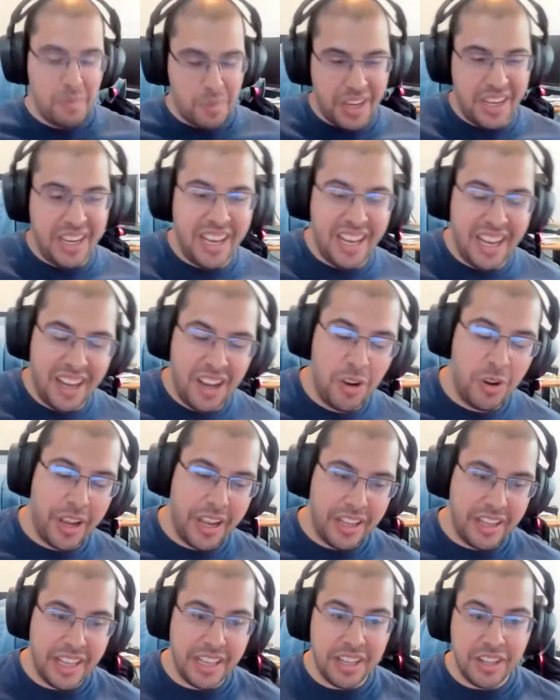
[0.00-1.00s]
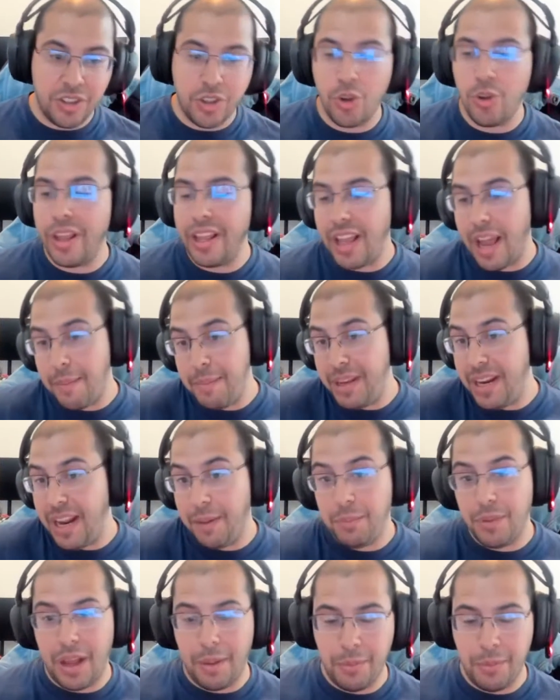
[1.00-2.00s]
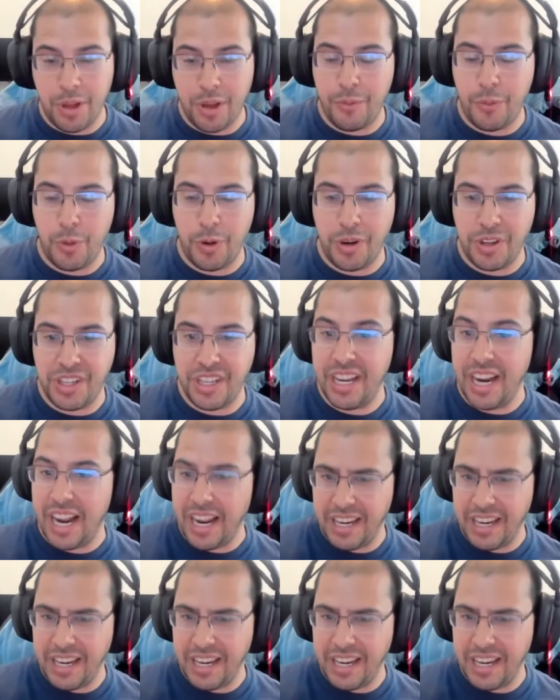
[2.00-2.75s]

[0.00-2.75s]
But yeah, okay. I mean, I'm looking forward to see it.